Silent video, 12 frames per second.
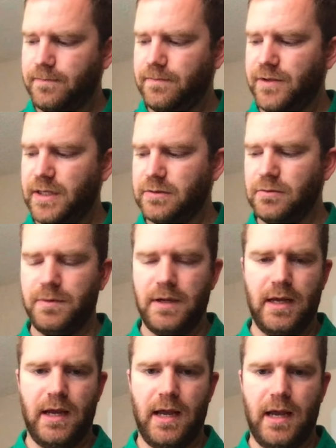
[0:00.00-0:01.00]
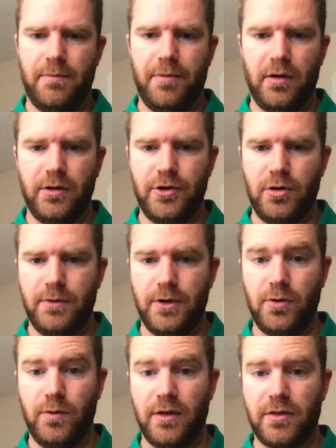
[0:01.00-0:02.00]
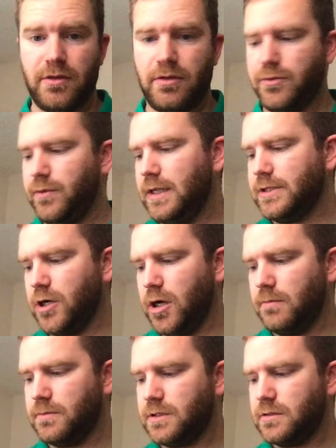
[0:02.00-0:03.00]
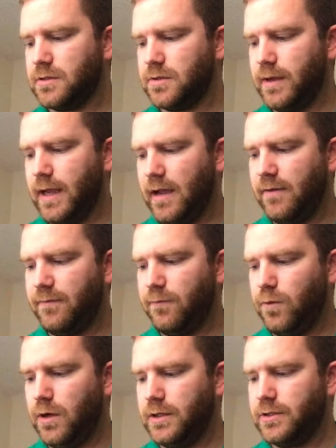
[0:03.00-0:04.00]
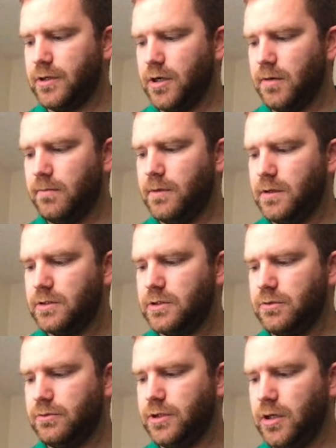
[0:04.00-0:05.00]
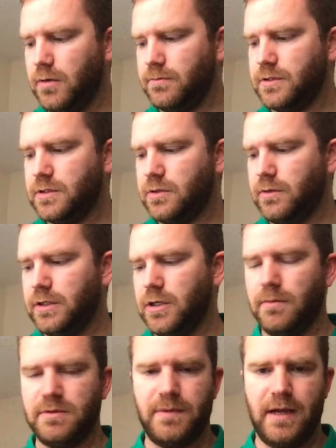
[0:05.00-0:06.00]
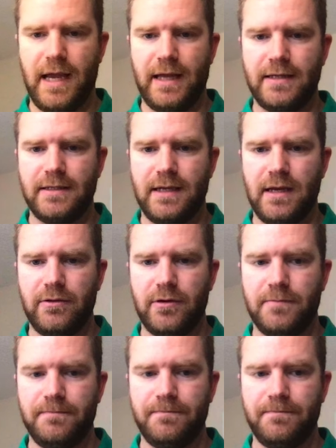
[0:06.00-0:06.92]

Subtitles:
This would be a polynomial with 3 terms. So we have 1 term, 2 terms, 3 terms being added together.